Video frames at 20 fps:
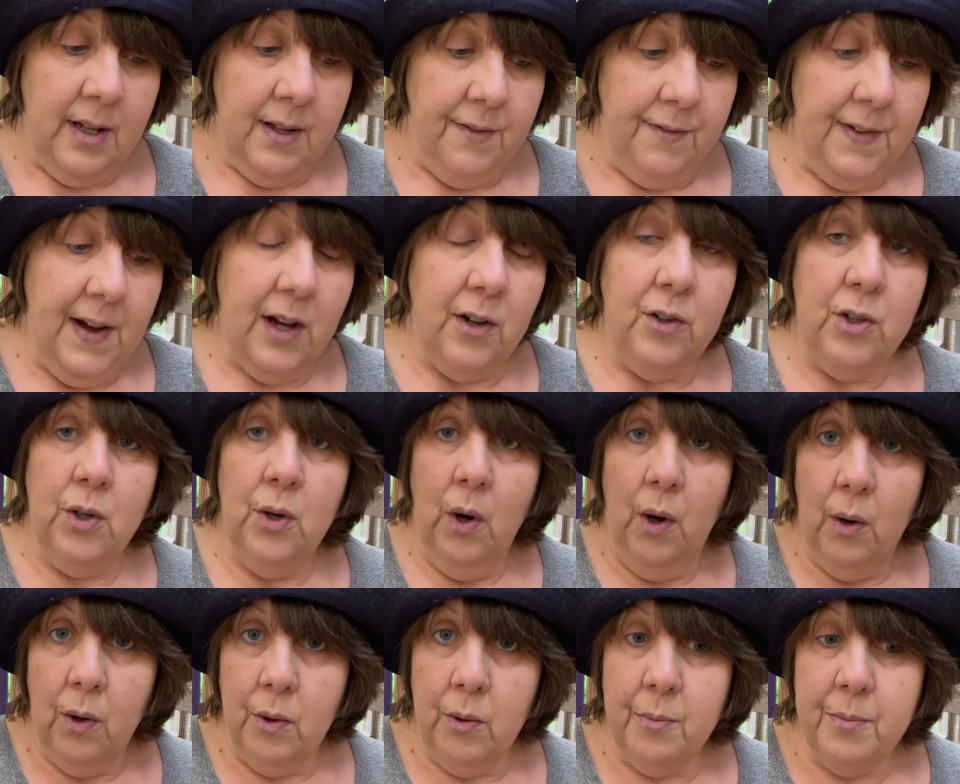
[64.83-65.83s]
found new
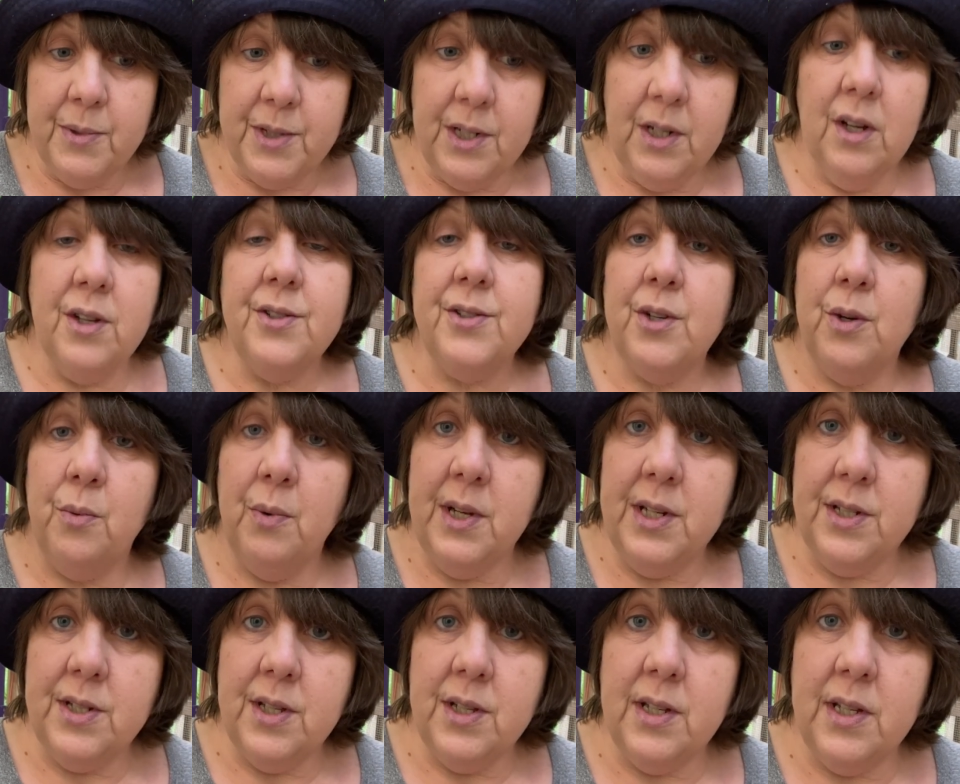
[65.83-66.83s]
homes and also
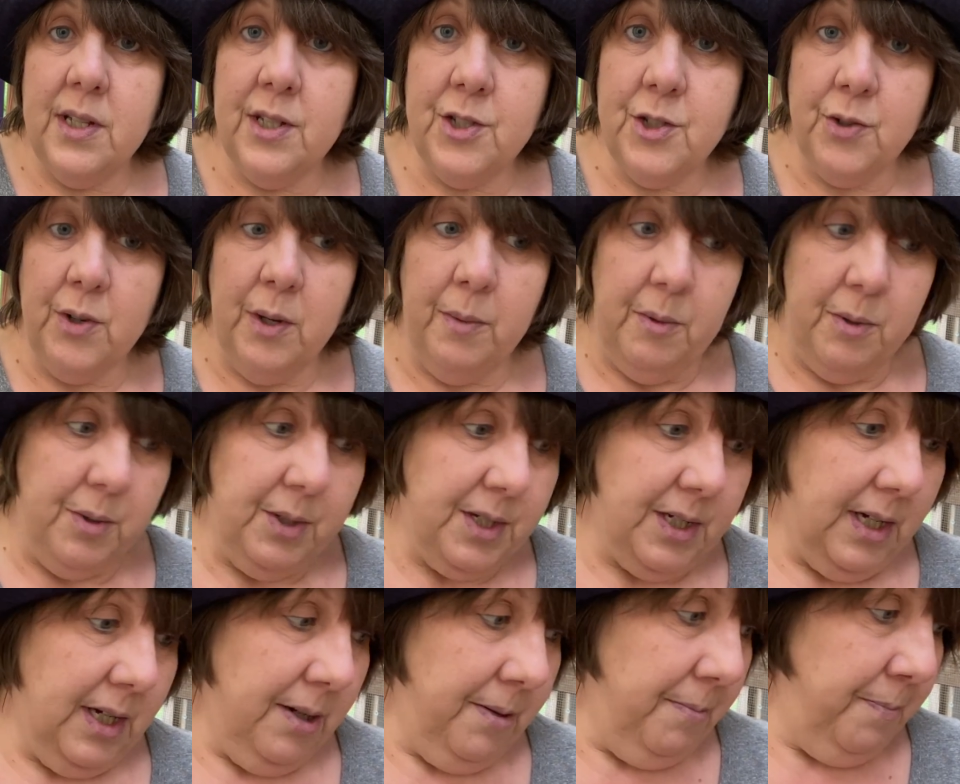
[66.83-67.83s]
went to the history
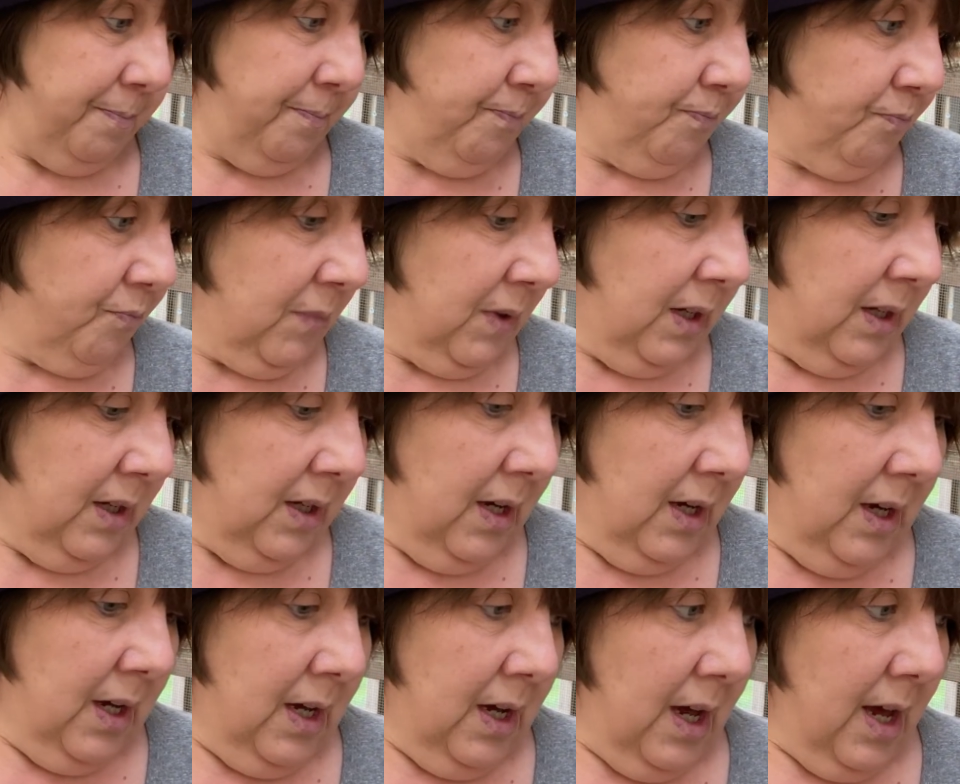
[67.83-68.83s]
museum.
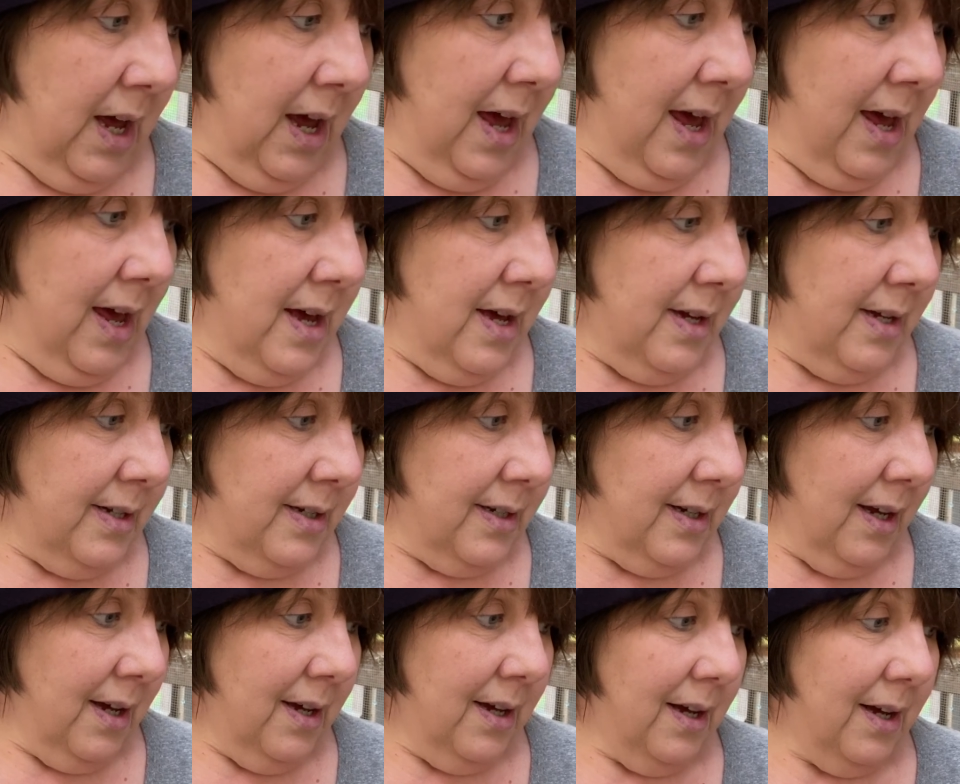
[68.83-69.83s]

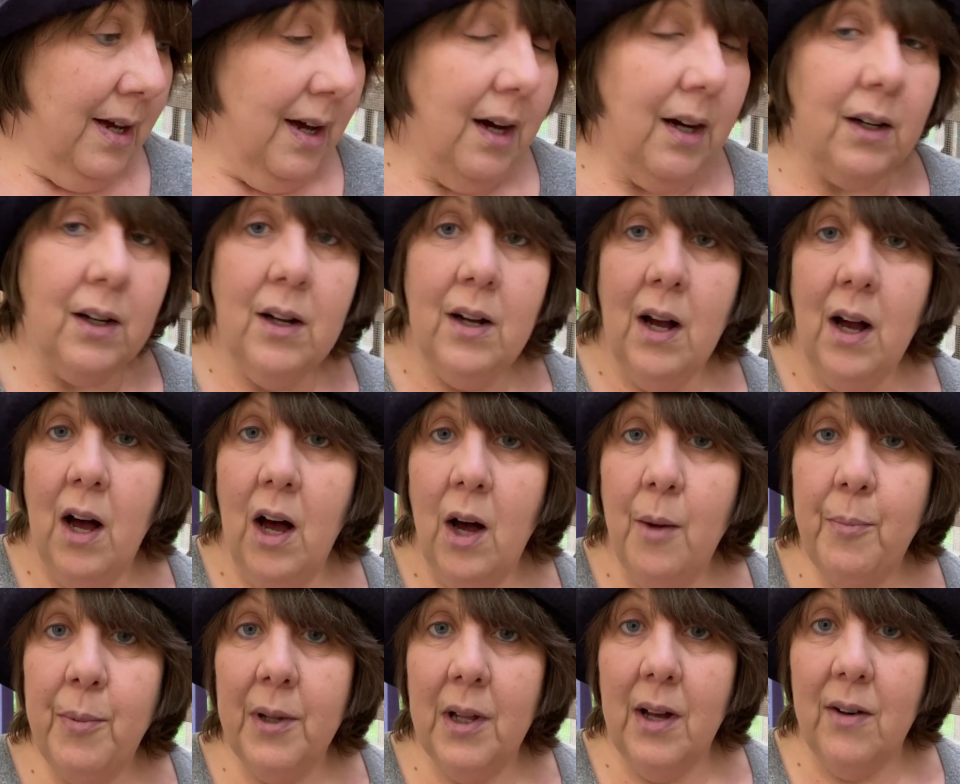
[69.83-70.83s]
And a
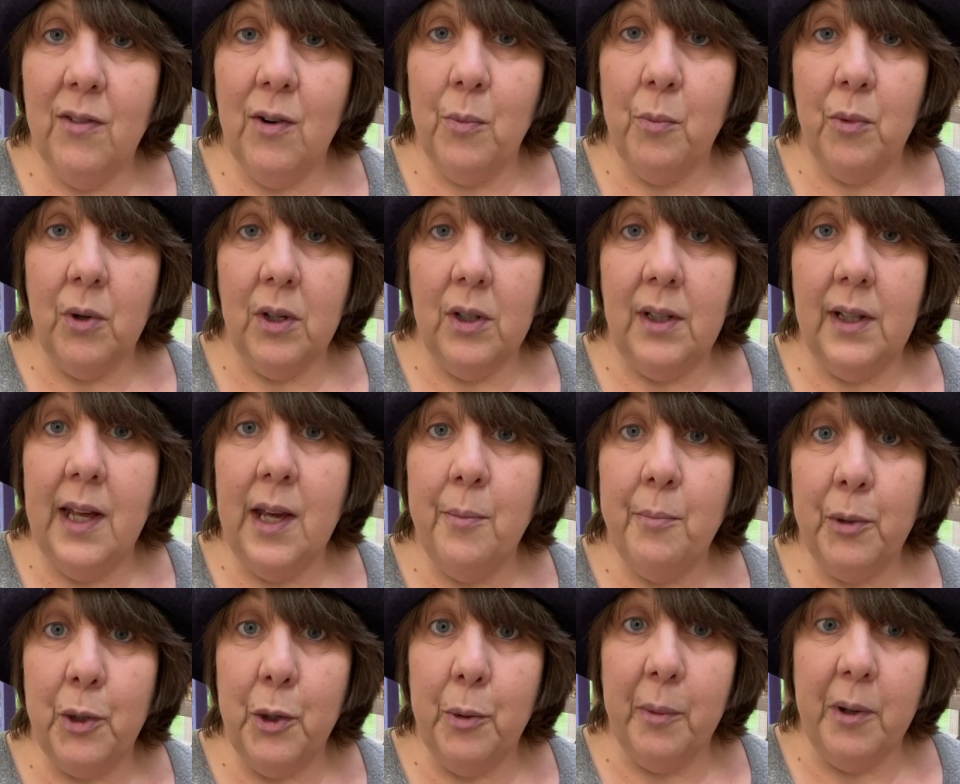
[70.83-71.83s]
couple of them were
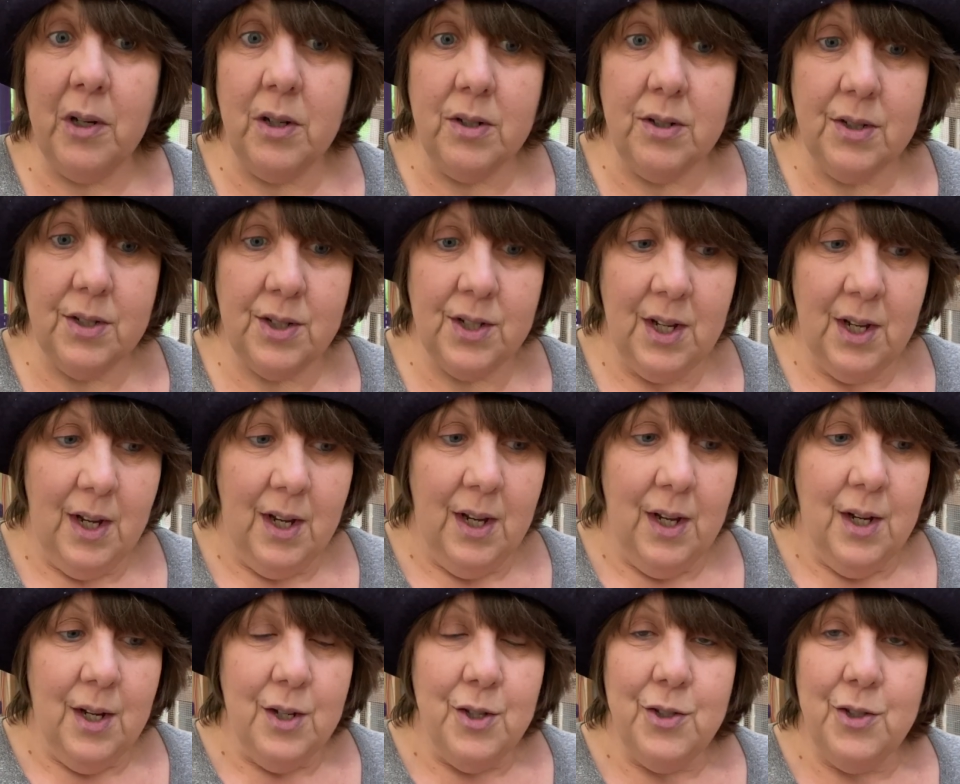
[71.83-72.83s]
late bloomers.
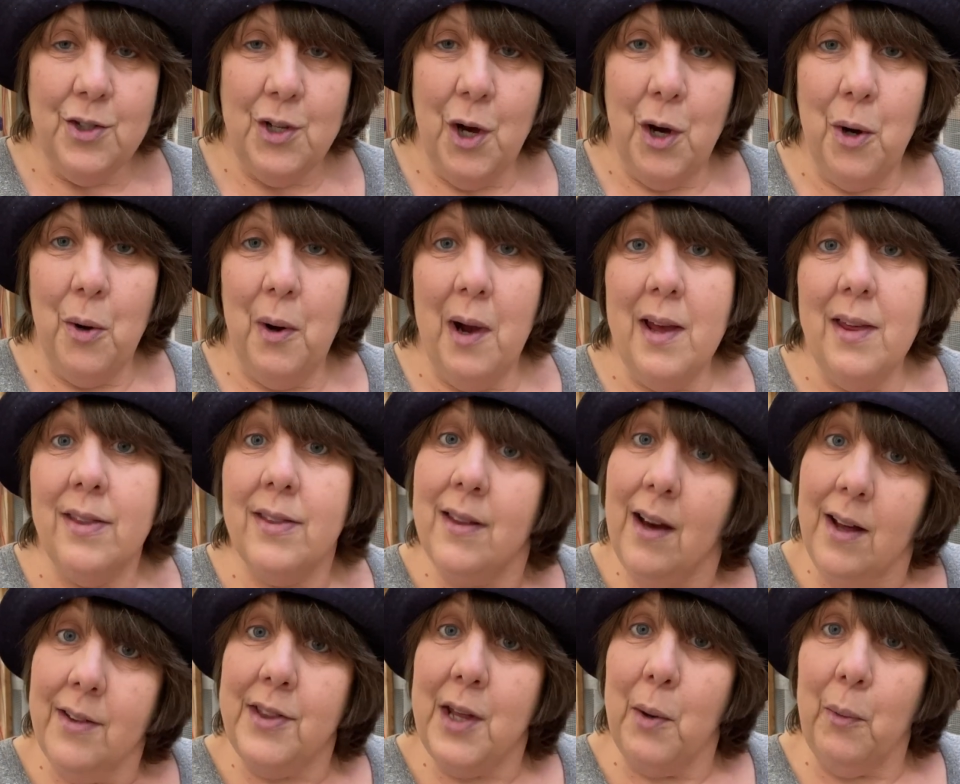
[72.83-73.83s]
So I
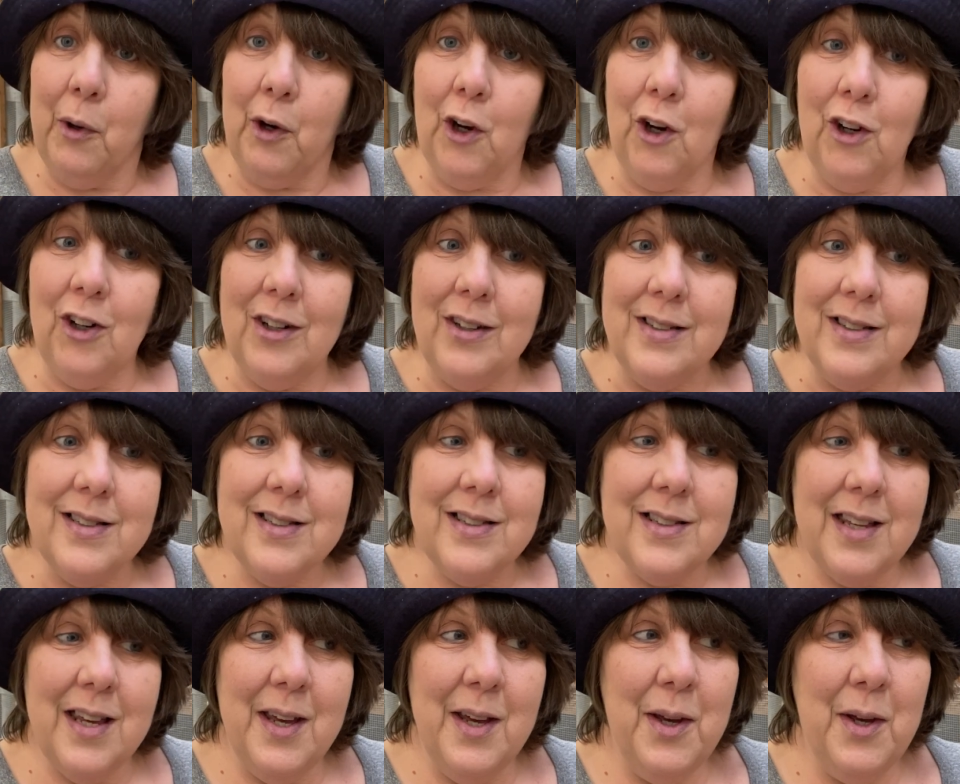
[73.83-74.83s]
thought they were
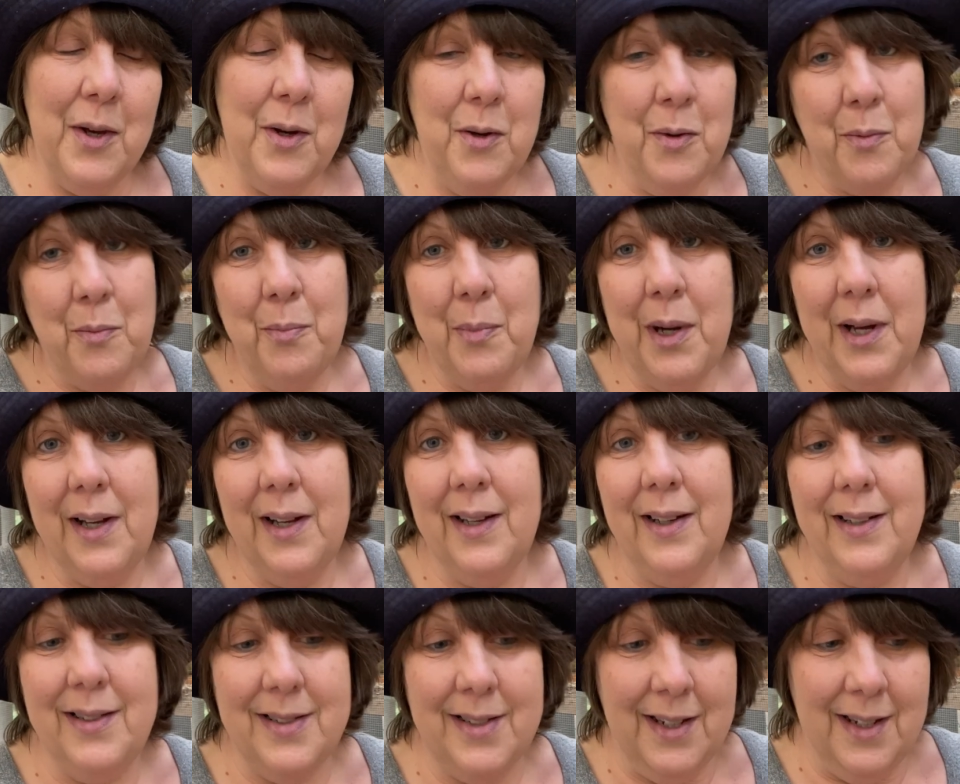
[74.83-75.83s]
girls,
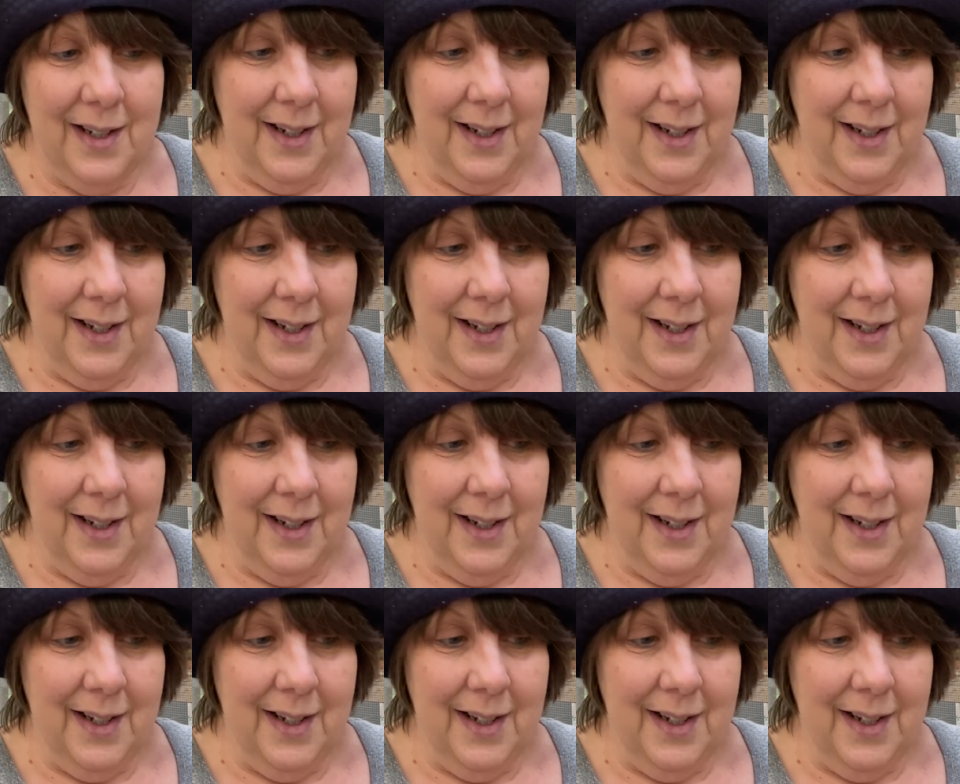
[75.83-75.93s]
but,